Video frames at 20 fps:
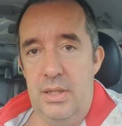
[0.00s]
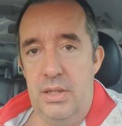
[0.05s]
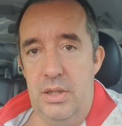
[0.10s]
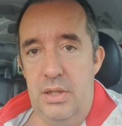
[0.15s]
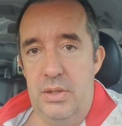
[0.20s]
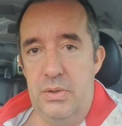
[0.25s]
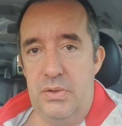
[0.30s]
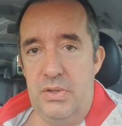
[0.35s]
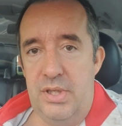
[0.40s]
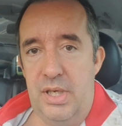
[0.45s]

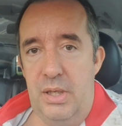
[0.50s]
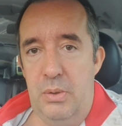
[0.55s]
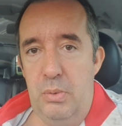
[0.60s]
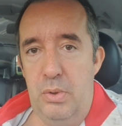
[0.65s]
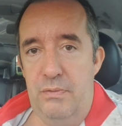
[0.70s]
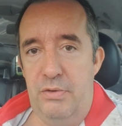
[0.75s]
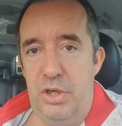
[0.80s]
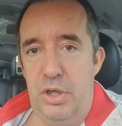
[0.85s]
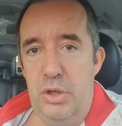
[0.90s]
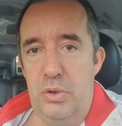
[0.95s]
you see
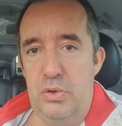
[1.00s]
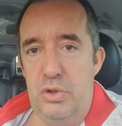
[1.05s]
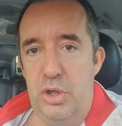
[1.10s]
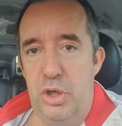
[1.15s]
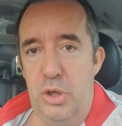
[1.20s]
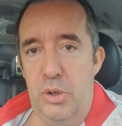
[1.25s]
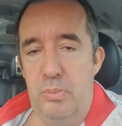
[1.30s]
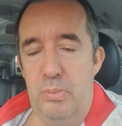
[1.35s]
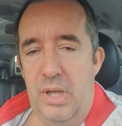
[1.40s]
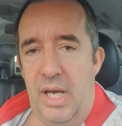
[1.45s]
with
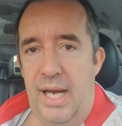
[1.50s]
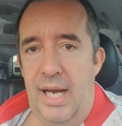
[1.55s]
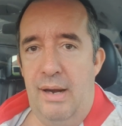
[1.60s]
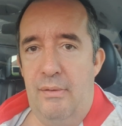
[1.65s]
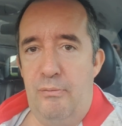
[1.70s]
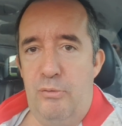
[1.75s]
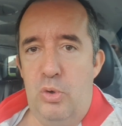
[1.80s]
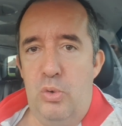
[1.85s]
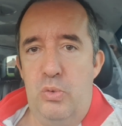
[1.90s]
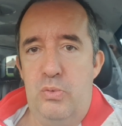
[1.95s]
YouTube, they
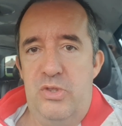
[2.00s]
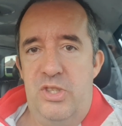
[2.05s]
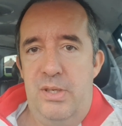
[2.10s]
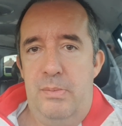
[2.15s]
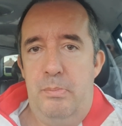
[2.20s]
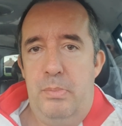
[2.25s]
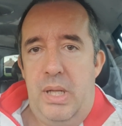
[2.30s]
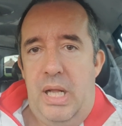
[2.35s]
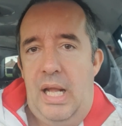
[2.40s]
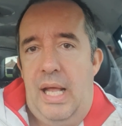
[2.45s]
have rules
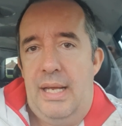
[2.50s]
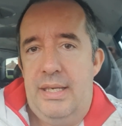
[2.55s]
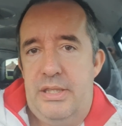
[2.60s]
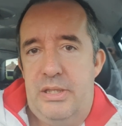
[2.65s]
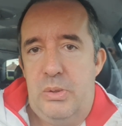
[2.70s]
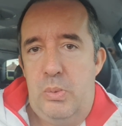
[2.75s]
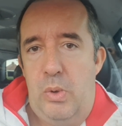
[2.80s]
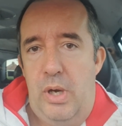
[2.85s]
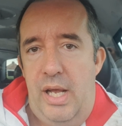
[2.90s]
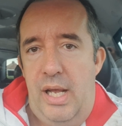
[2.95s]
in
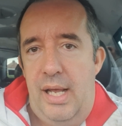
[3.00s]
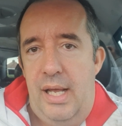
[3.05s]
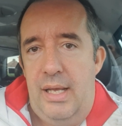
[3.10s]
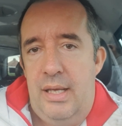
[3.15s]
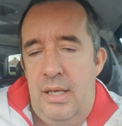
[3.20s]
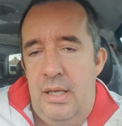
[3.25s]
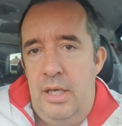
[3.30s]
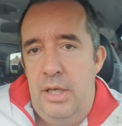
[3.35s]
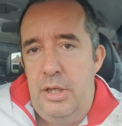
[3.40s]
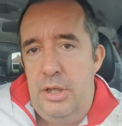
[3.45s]
place where
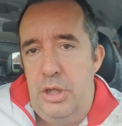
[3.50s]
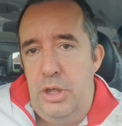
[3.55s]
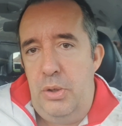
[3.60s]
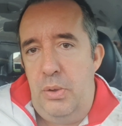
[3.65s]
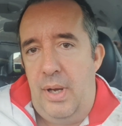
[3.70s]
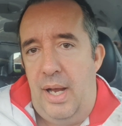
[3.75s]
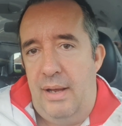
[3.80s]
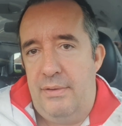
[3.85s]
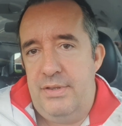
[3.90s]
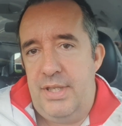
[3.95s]

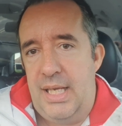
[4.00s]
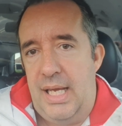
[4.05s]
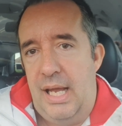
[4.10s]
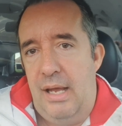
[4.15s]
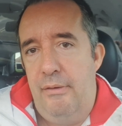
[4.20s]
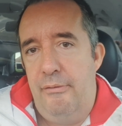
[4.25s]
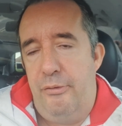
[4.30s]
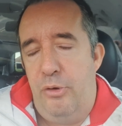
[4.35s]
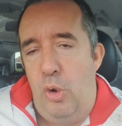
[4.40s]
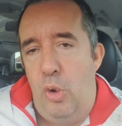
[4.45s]
you have to
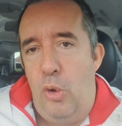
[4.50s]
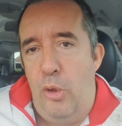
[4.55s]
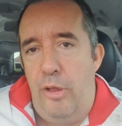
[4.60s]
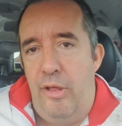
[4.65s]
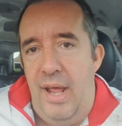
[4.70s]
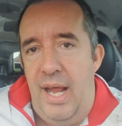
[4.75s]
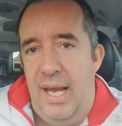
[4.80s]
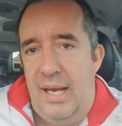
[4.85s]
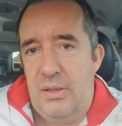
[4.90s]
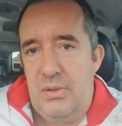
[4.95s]
get
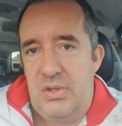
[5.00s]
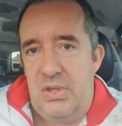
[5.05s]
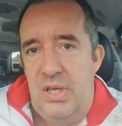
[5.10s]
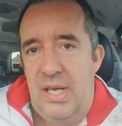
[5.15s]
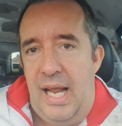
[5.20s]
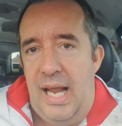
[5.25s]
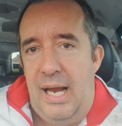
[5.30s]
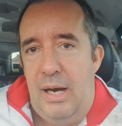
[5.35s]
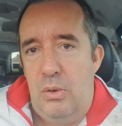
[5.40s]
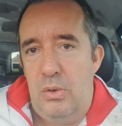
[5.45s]

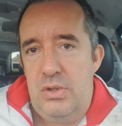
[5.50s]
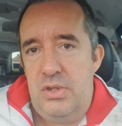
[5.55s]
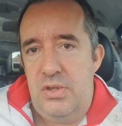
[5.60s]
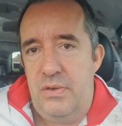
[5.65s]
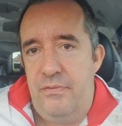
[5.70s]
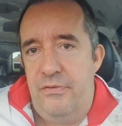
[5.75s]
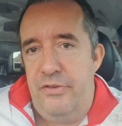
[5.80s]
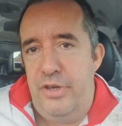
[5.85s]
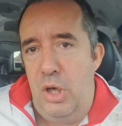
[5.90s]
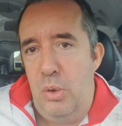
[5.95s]
4,000 hours
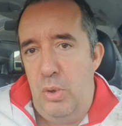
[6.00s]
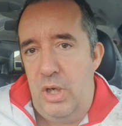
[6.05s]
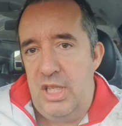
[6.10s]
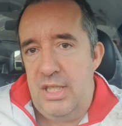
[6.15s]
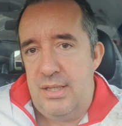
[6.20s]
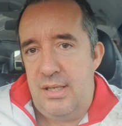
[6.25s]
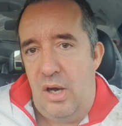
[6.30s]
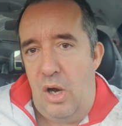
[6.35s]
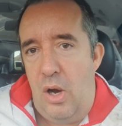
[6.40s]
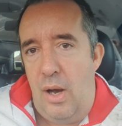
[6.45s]
of
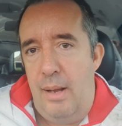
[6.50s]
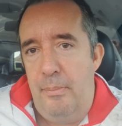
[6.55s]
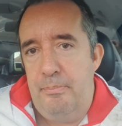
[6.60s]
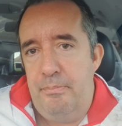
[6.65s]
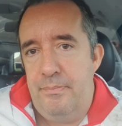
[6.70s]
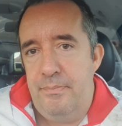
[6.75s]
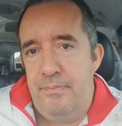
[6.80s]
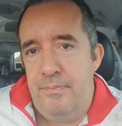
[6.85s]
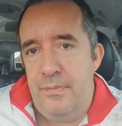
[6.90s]
viewing time.